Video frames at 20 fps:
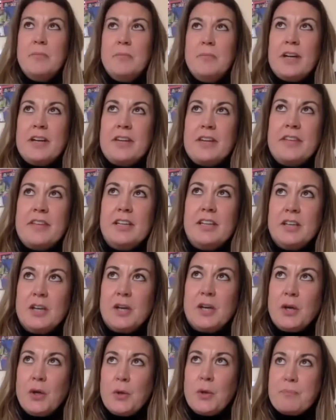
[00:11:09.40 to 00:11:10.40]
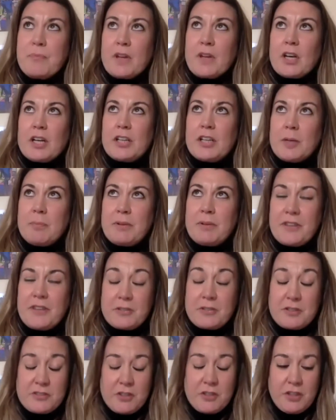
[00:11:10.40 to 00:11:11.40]
I think a couple of
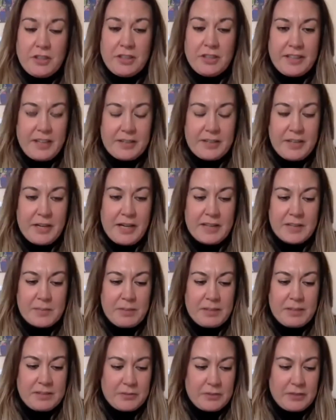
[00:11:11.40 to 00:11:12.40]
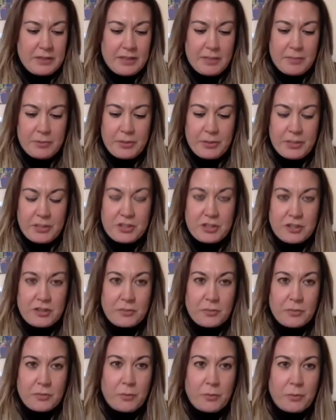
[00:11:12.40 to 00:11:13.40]
certainly that aspect of collaboration,
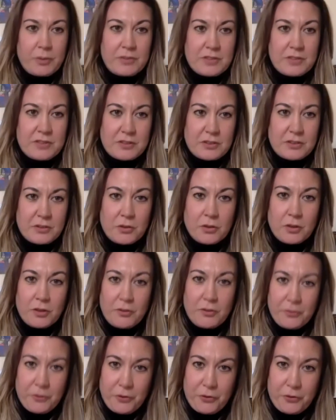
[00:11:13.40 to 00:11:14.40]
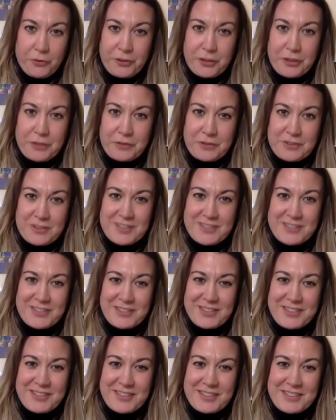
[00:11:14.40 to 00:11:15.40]
and we've discussed, all three of us
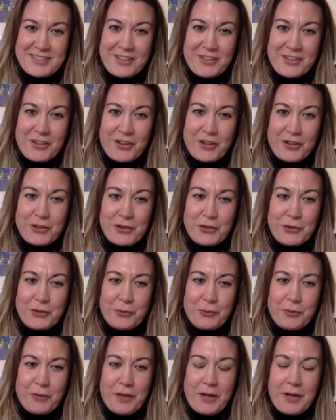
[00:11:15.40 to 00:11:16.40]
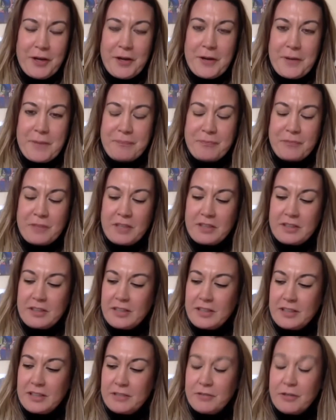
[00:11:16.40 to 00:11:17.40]
discussed this on our call
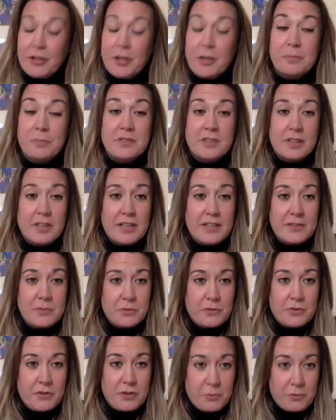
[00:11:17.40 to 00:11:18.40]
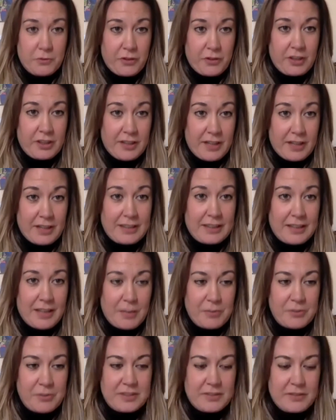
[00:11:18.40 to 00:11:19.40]
in the run up to this, was that
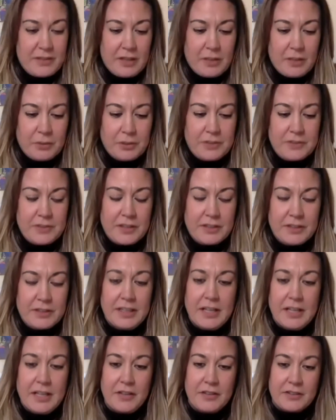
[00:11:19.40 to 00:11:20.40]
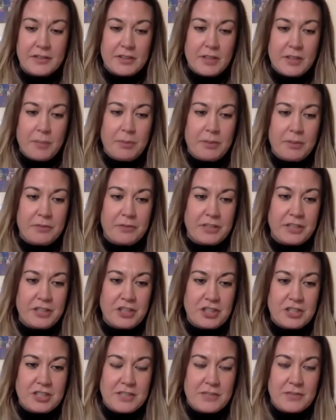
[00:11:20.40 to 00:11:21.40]
collaborative element. And there's a couple of
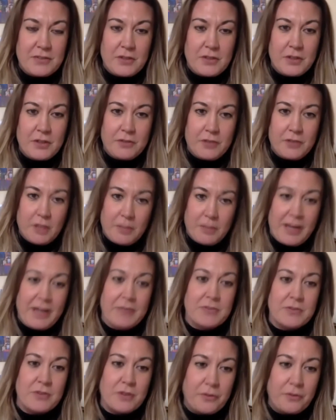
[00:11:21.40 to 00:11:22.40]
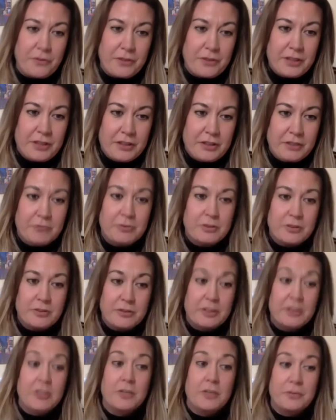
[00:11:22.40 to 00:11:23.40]
initiatives that have come out of the
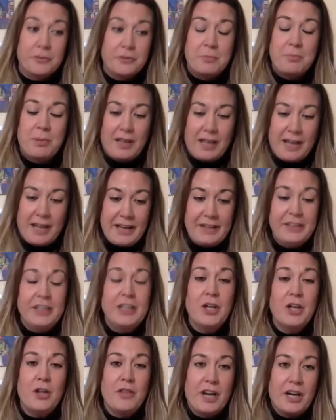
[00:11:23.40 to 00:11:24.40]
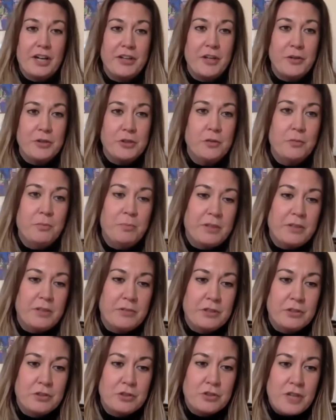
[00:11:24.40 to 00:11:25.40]
recovery plan that I know you've been a
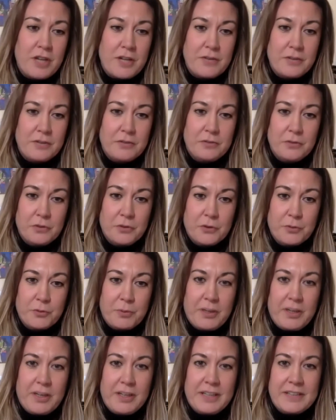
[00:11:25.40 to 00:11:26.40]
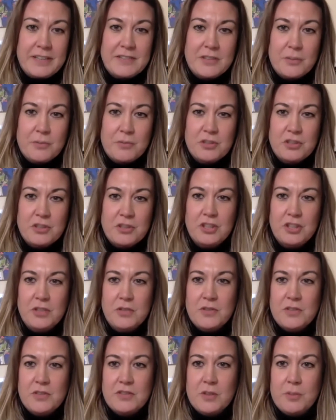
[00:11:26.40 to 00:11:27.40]
real driving force behind. So I'm just going to
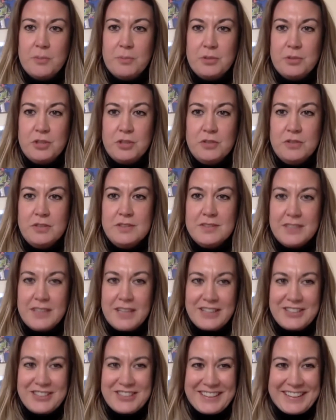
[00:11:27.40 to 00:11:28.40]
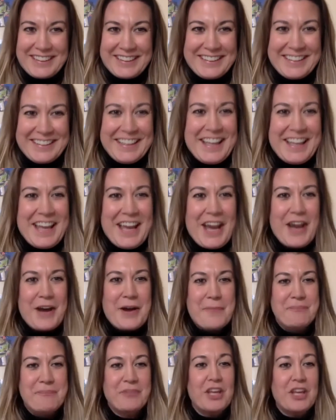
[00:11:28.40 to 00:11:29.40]
use this opportunity actually
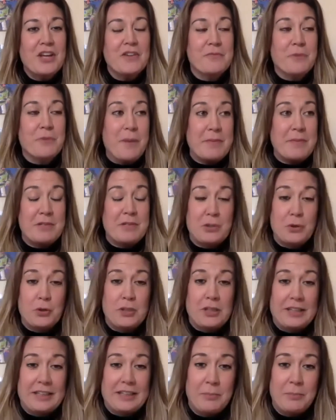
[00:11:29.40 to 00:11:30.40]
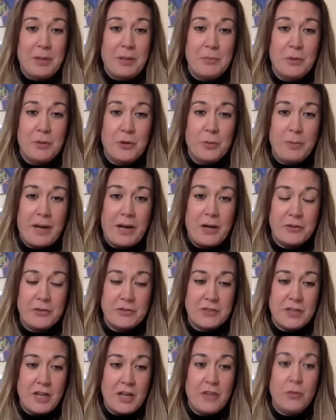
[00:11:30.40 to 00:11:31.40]
for maybe talk a little bit more about
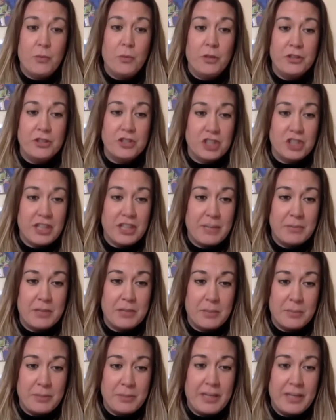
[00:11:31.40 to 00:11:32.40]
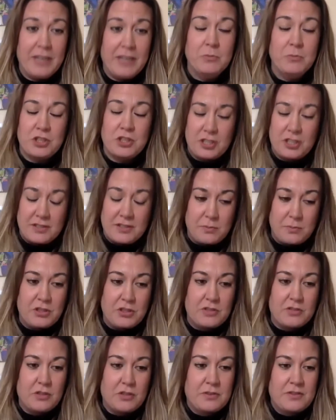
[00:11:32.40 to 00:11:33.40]
the 1GM campaign, which is
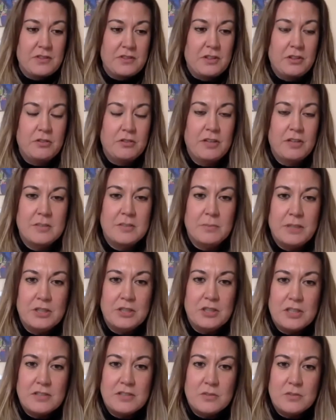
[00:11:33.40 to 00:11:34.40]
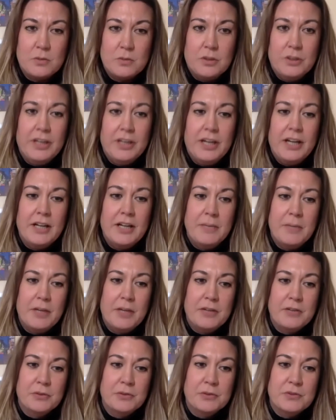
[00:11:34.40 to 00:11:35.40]
obviously the Greater Manchester one,
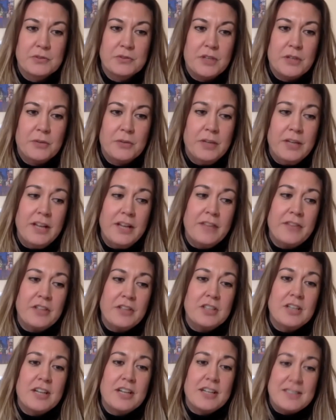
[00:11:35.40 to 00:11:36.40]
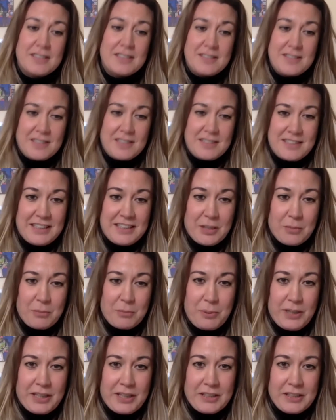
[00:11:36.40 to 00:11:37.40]
and also the United City
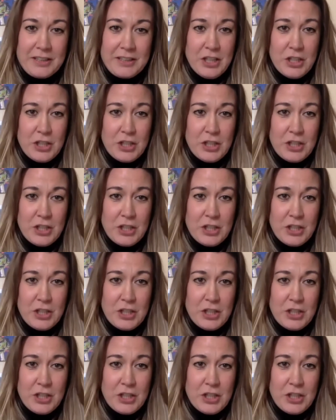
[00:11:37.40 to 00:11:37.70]
campaign.